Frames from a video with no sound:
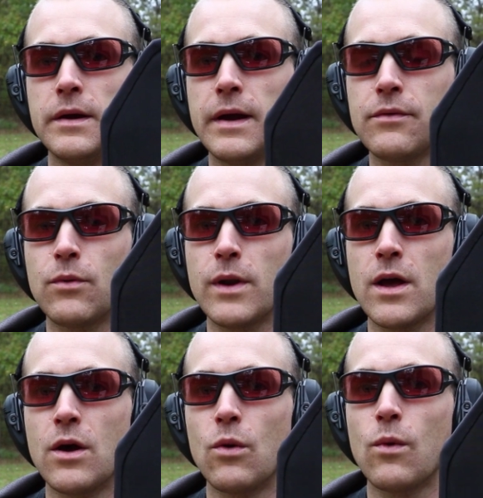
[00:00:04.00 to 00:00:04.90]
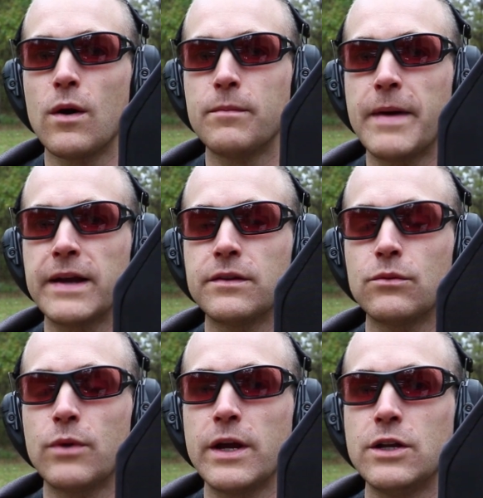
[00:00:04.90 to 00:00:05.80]
Hey everyone, welcome back to
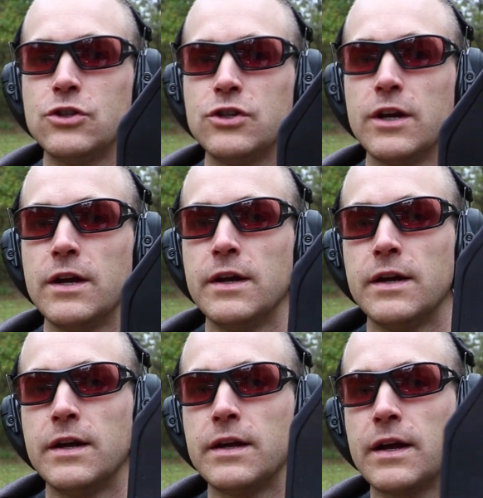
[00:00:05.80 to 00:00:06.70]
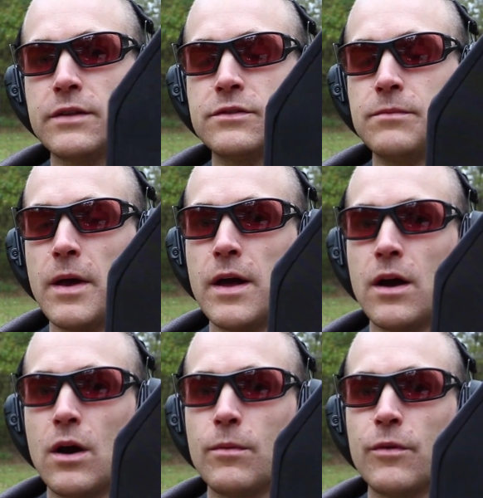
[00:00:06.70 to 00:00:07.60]
the range. Got some
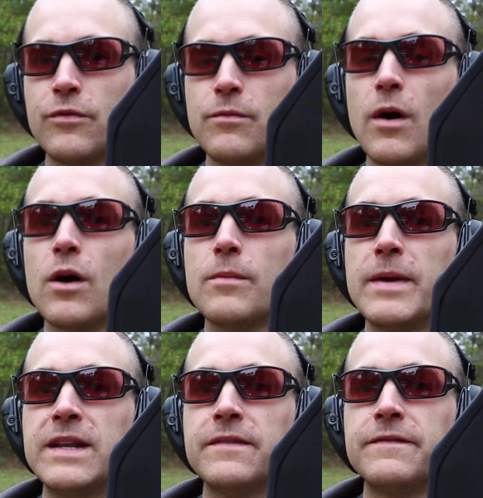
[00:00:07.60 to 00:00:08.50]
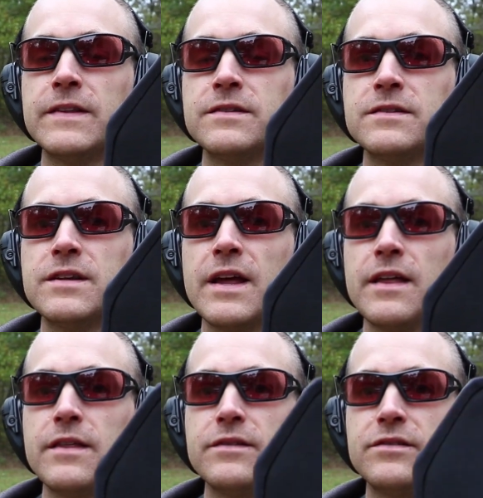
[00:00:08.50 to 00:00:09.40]
armor from RMA Defense
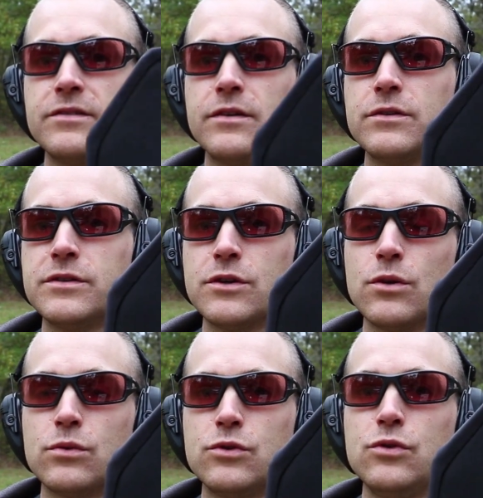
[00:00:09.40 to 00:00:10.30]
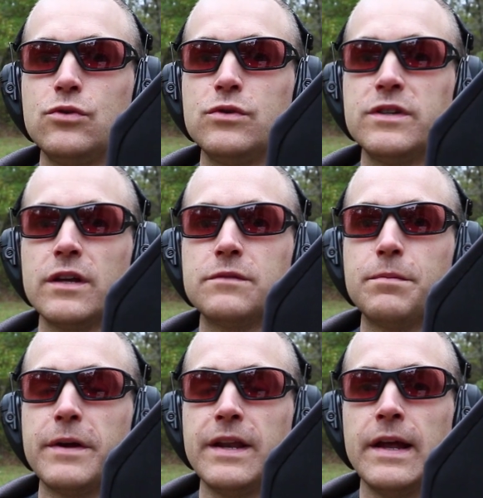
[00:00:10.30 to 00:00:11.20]
today. This is their 0226
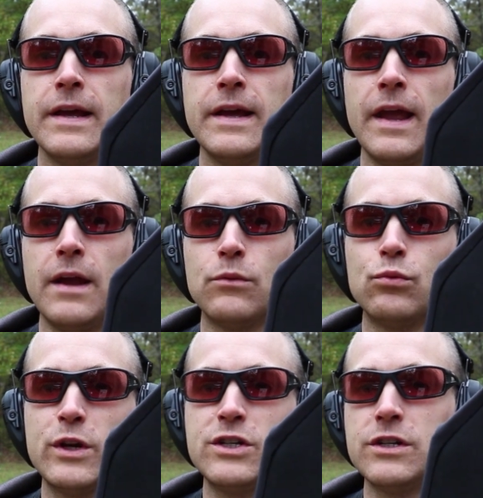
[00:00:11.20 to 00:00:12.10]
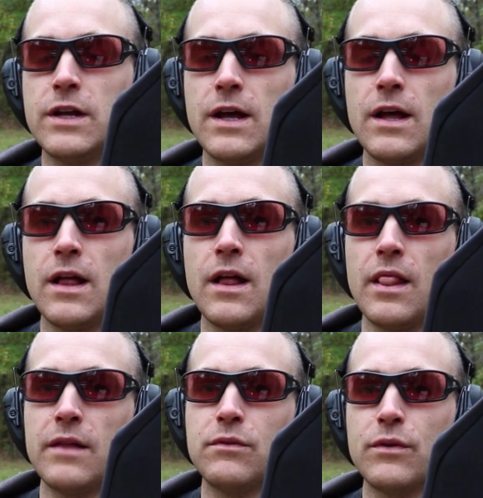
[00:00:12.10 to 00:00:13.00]
plate, a rigid
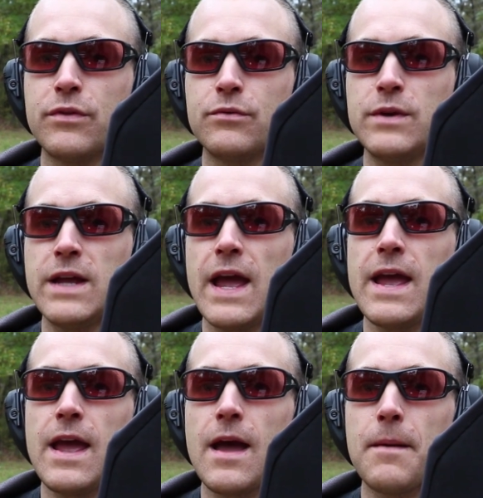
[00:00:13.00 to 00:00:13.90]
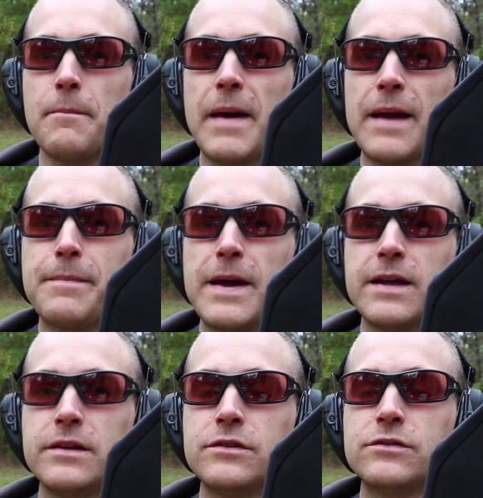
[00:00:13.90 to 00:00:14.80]
level 3A
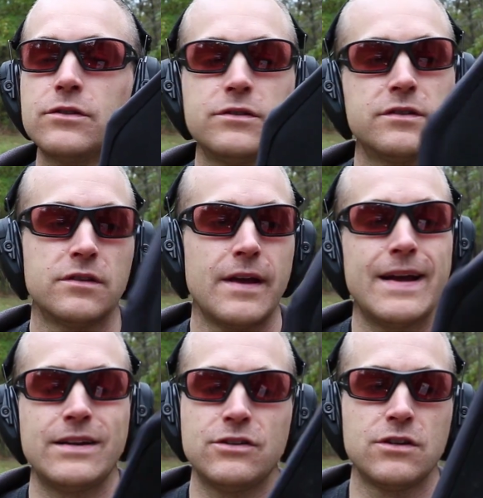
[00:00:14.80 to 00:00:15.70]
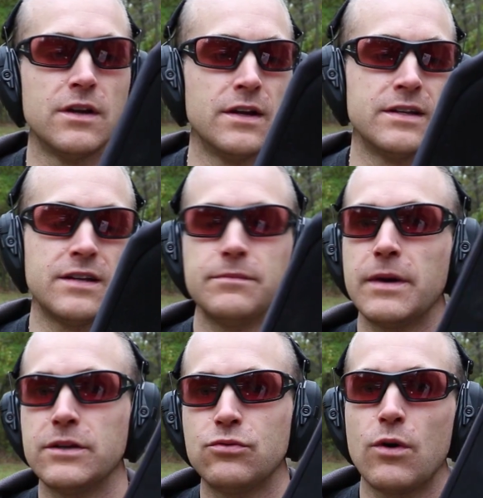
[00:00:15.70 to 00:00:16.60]
backpack insert slash 10
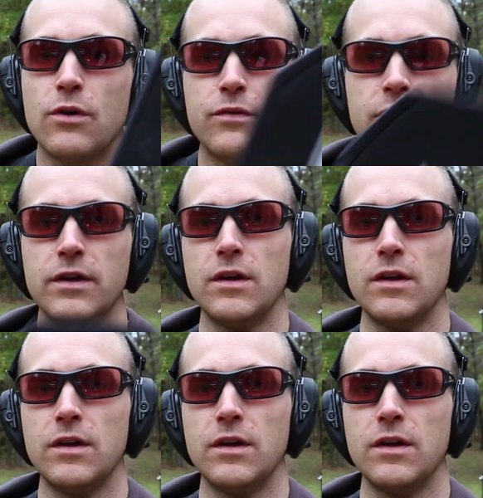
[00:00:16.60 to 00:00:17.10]
by 12